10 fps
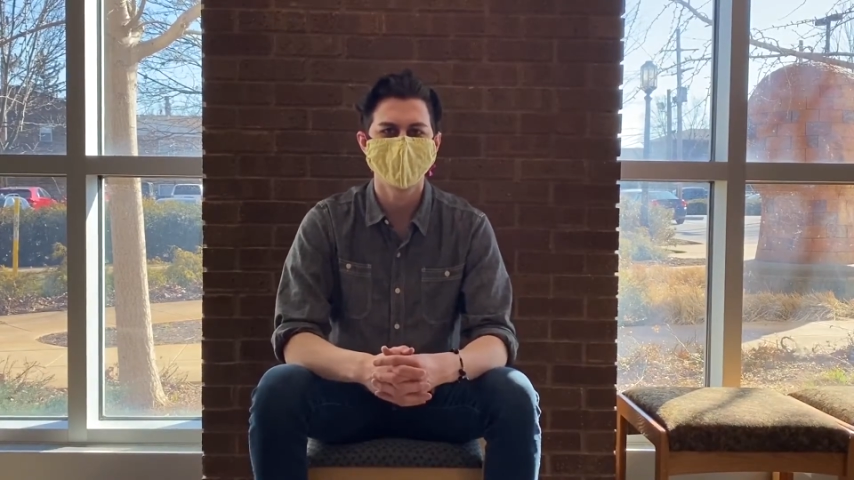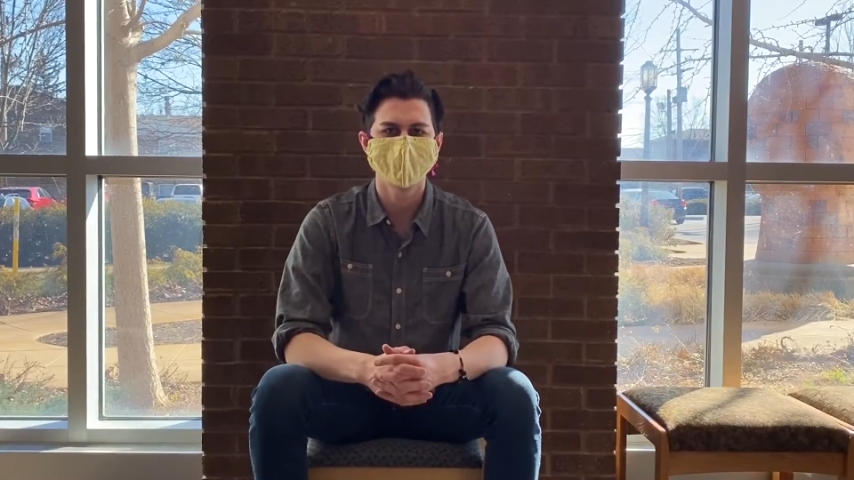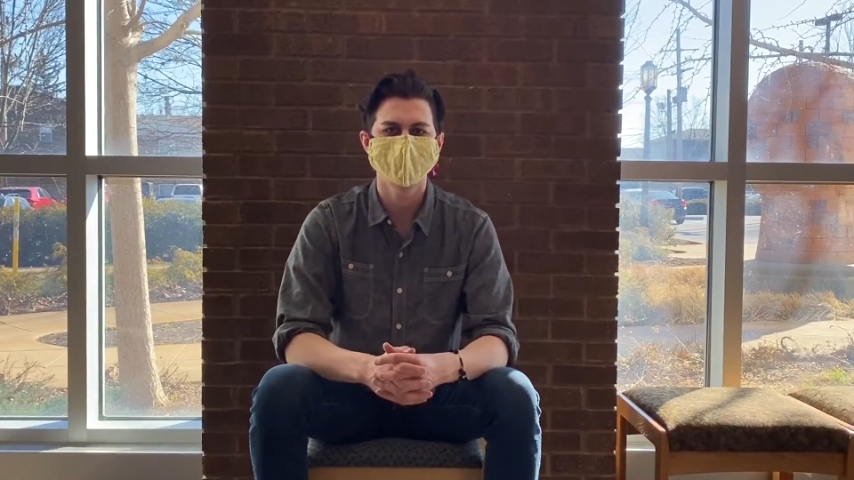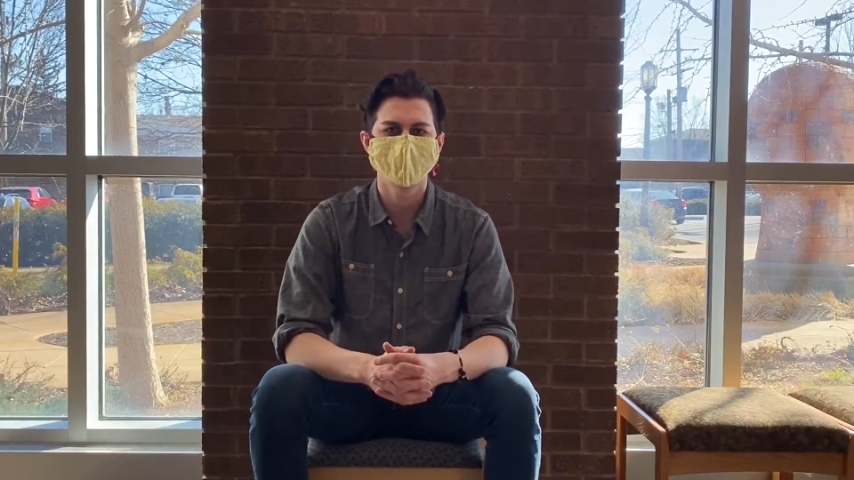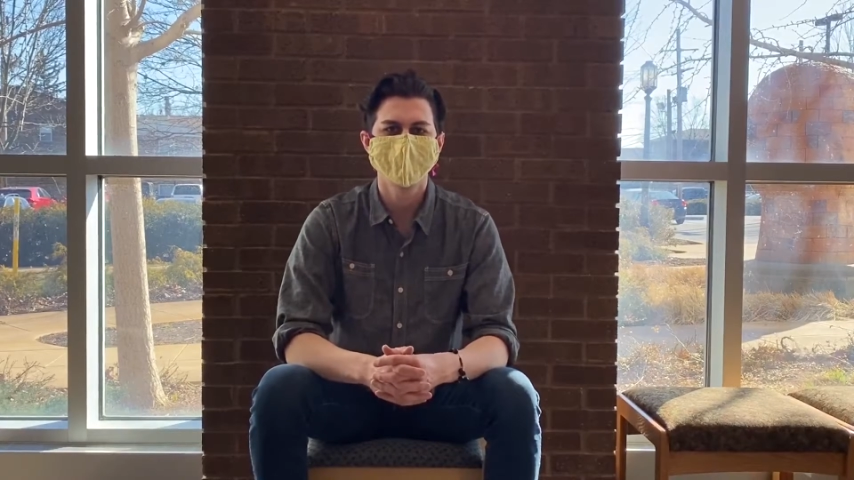
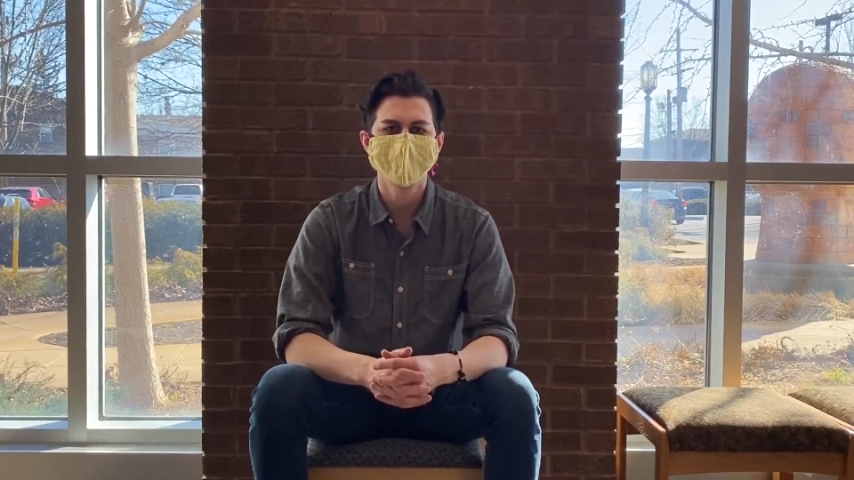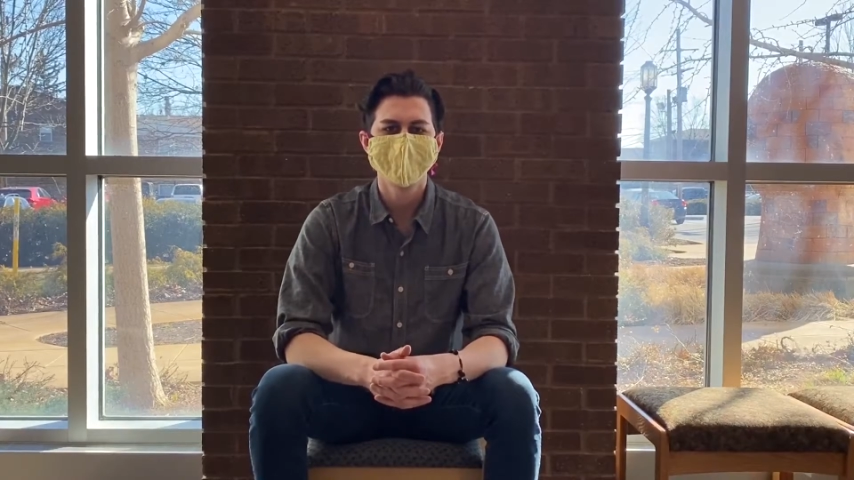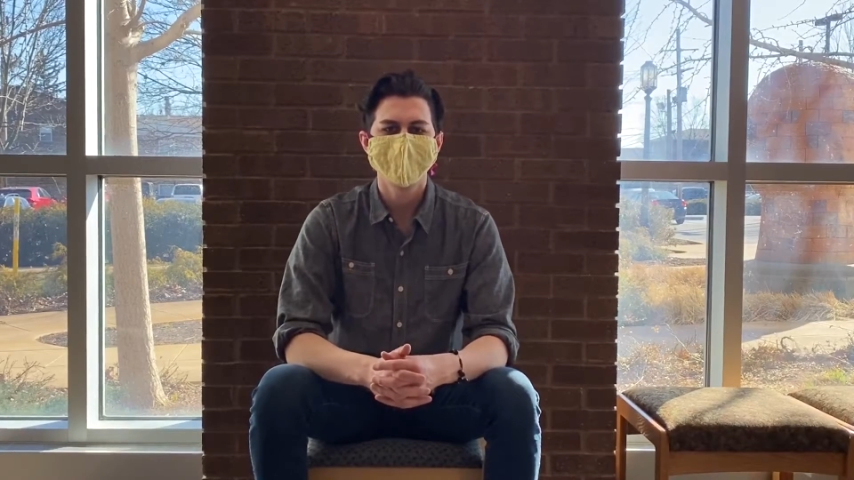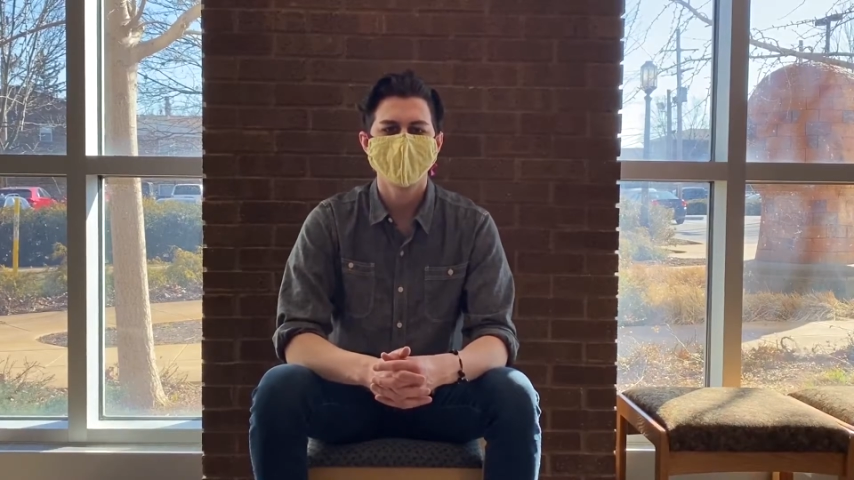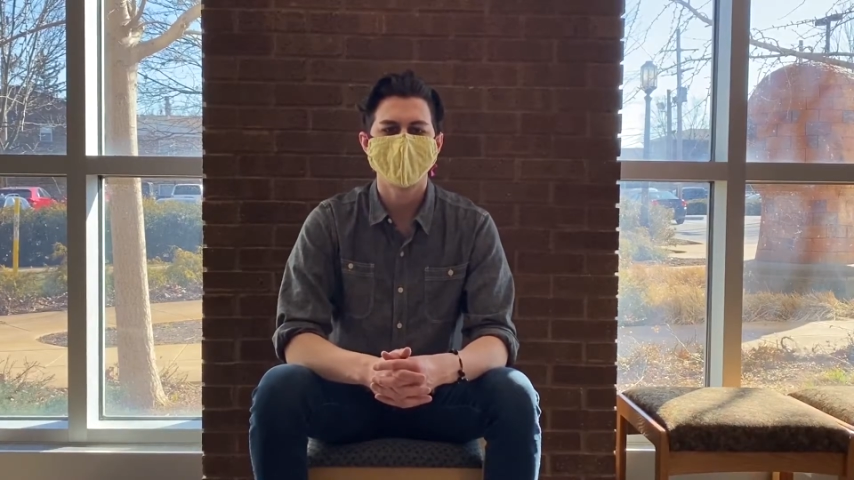It's
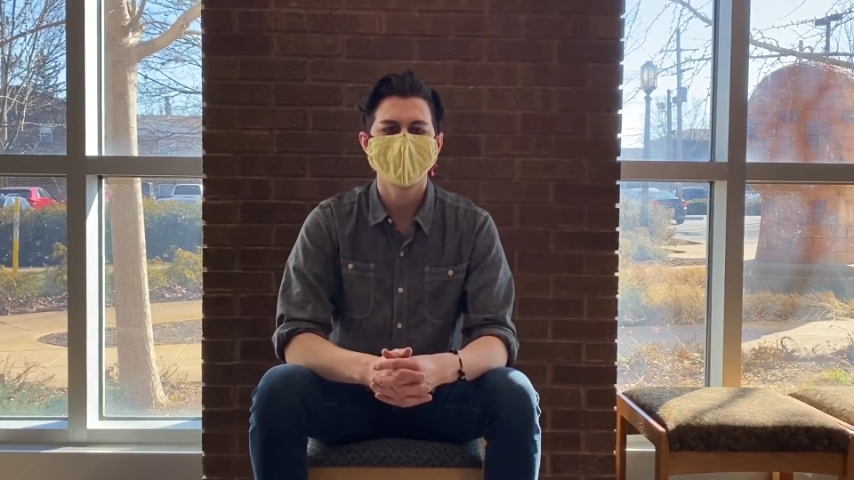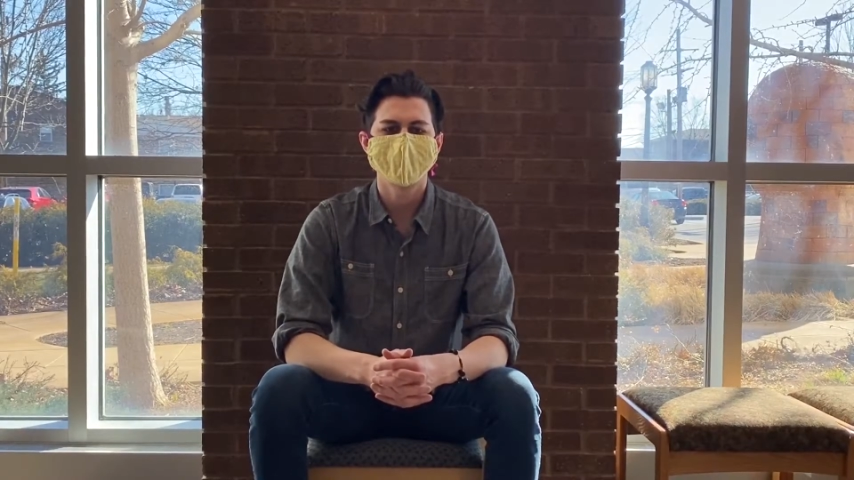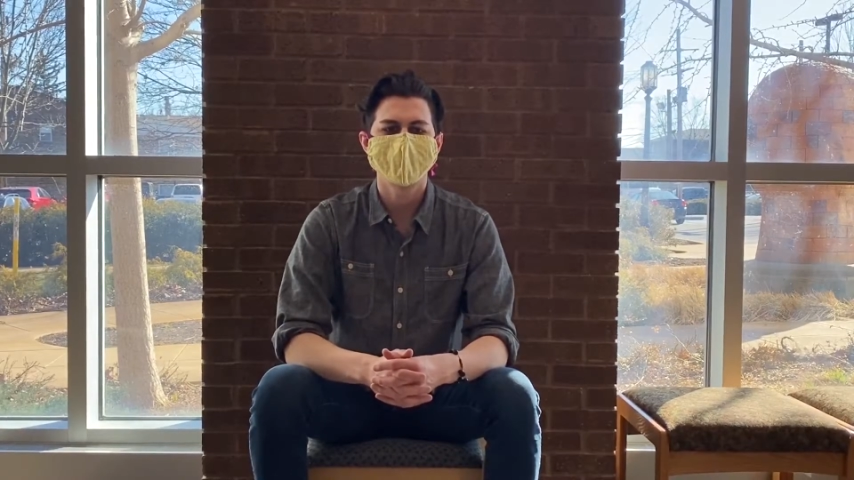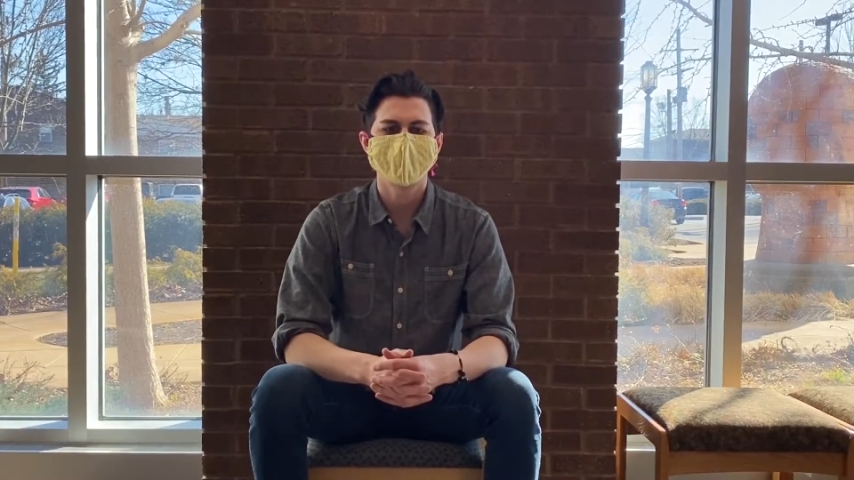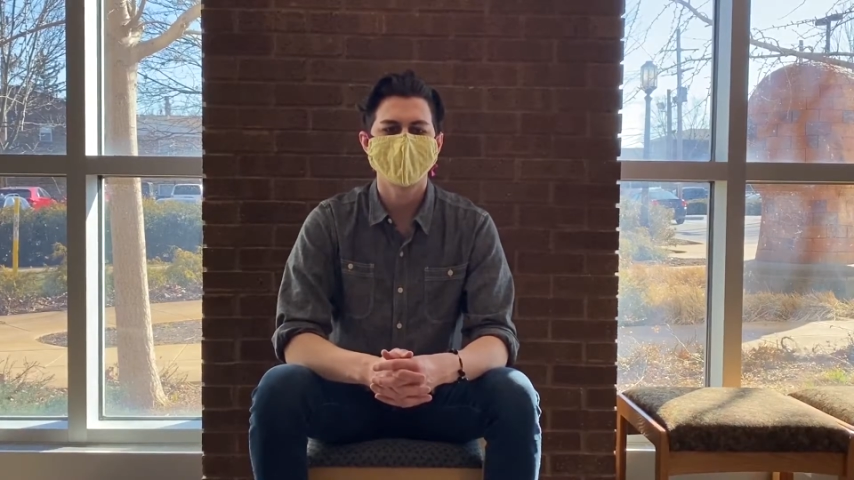
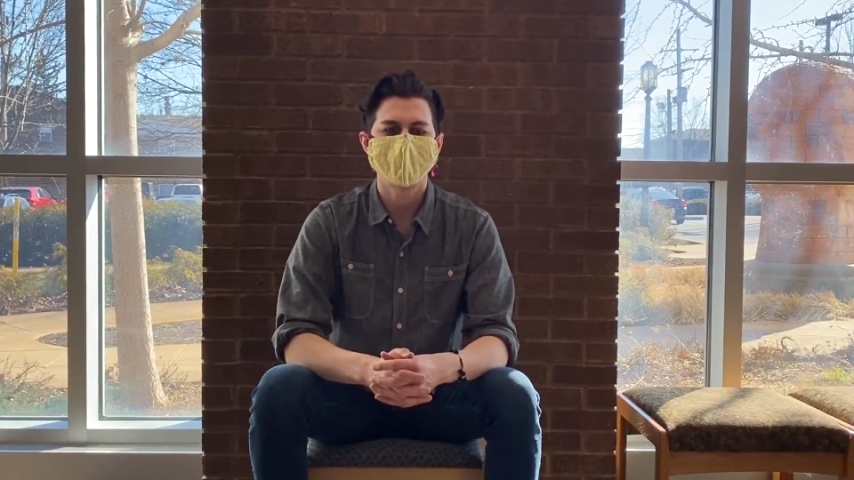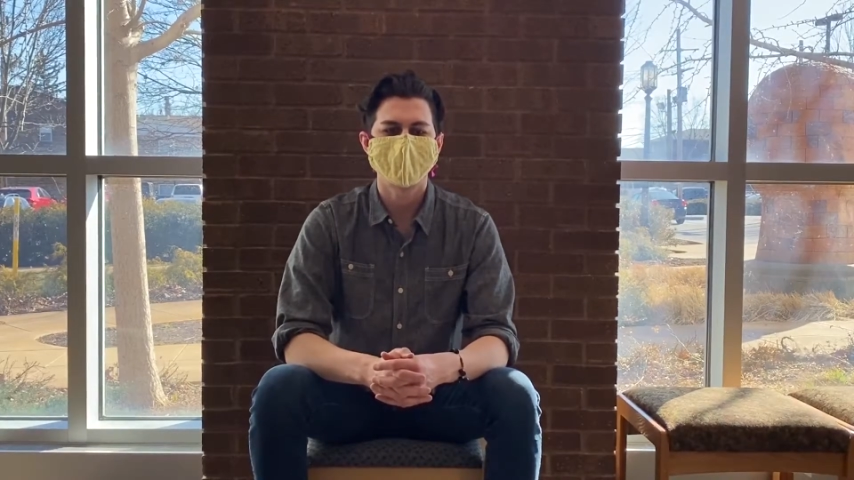finding